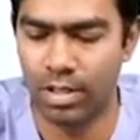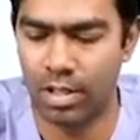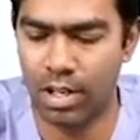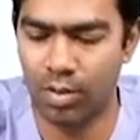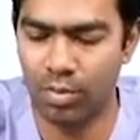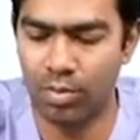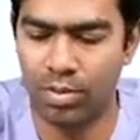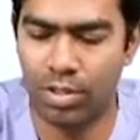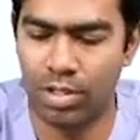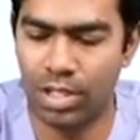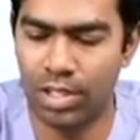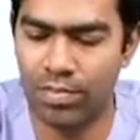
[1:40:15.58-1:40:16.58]
Now,
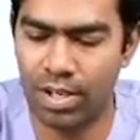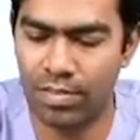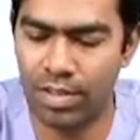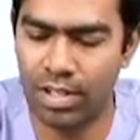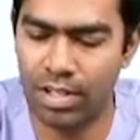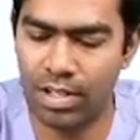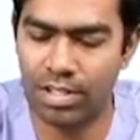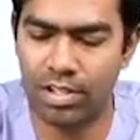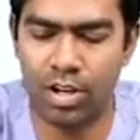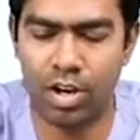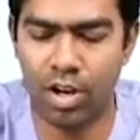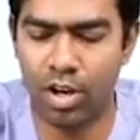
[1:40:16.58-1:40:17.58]
if you have increased
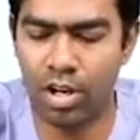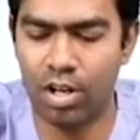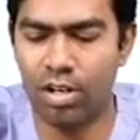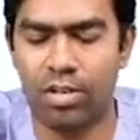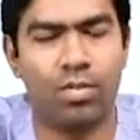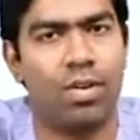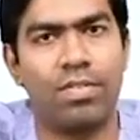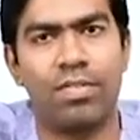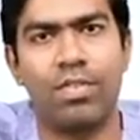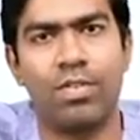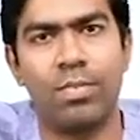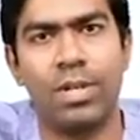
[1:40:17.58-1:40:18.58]
all
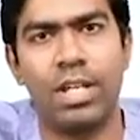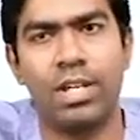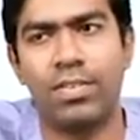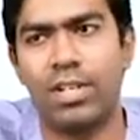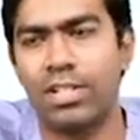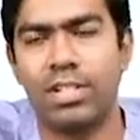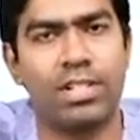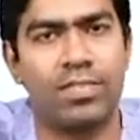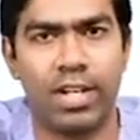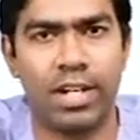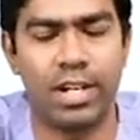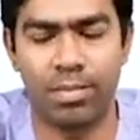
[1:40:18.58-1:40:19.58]
154 milliequivalents in this
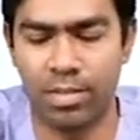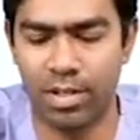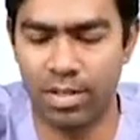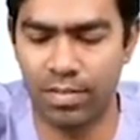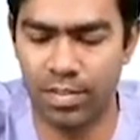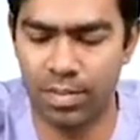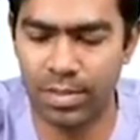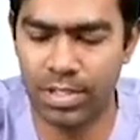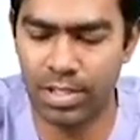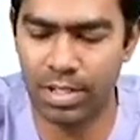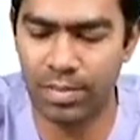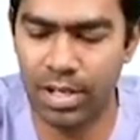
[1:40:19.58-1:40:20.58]
500 ml, which means
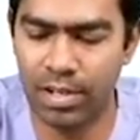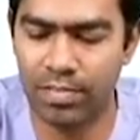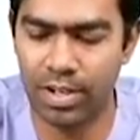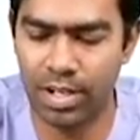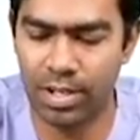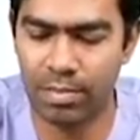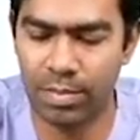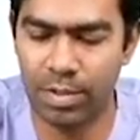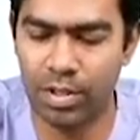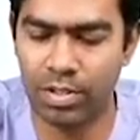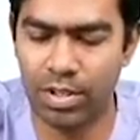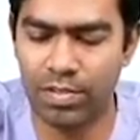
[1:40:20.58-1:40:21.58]
remaining 500 ml,
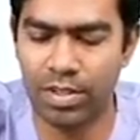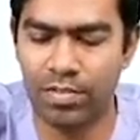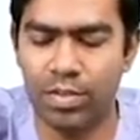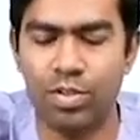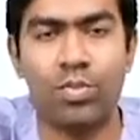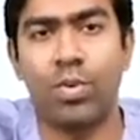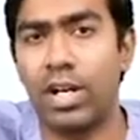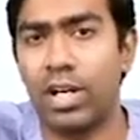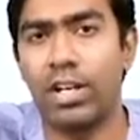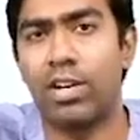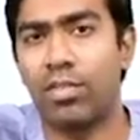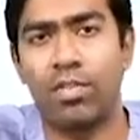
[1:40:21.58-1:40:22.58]
because you have infused 1
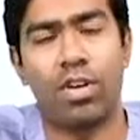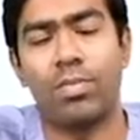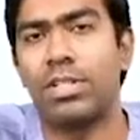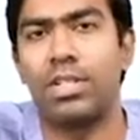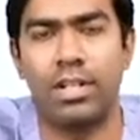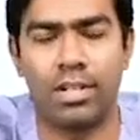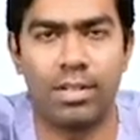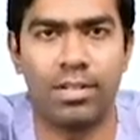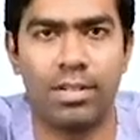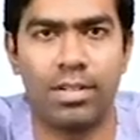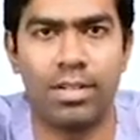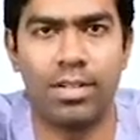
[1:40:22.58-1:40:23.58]
liter of normal saline,
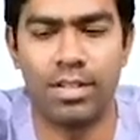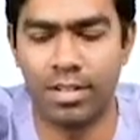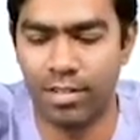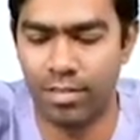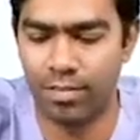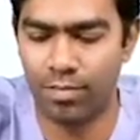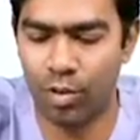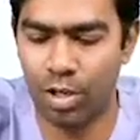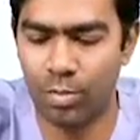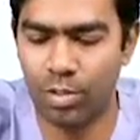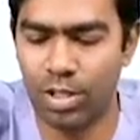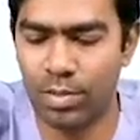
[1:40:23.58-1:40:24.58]
what
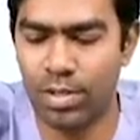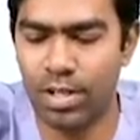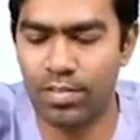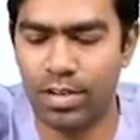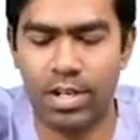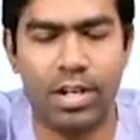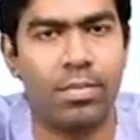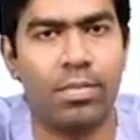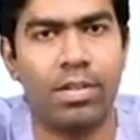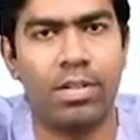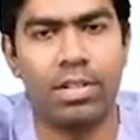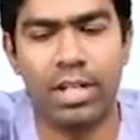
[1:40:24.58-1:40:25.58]
about the remaining 500 ml?
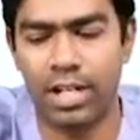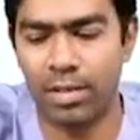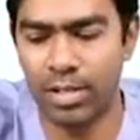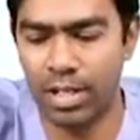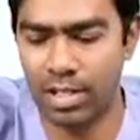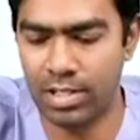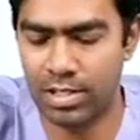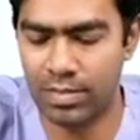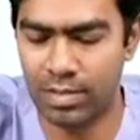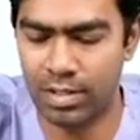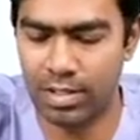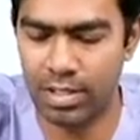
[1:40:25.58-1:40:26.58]
That will be
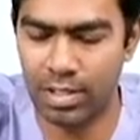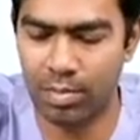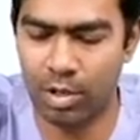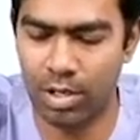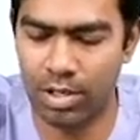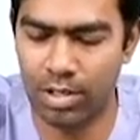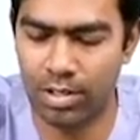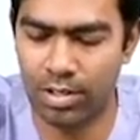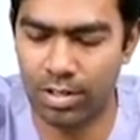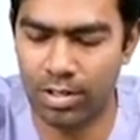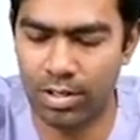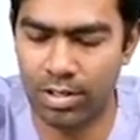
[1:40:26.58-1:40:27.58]
conserved in the body
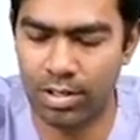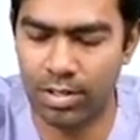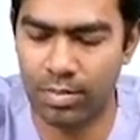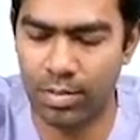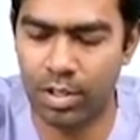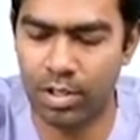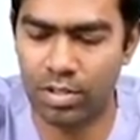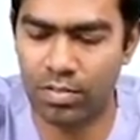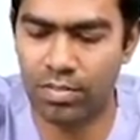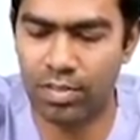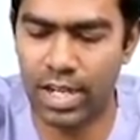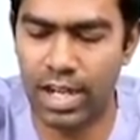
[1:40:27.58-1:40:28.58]
because
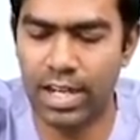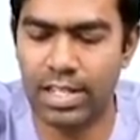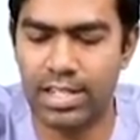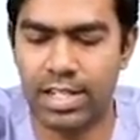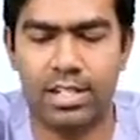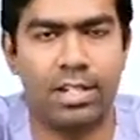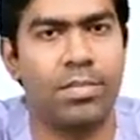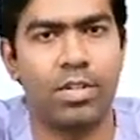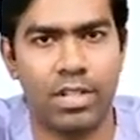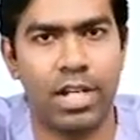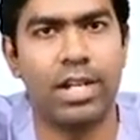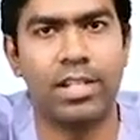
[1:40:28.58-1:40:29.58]
of ADH action,
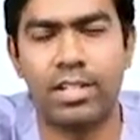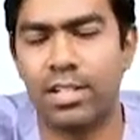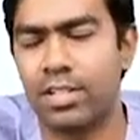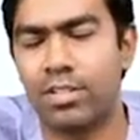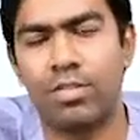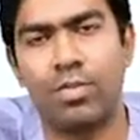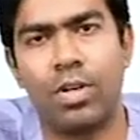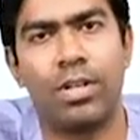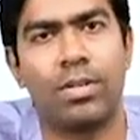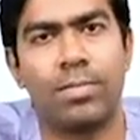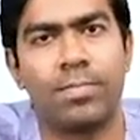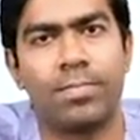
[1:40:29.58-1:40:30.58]
because ADH conserves water.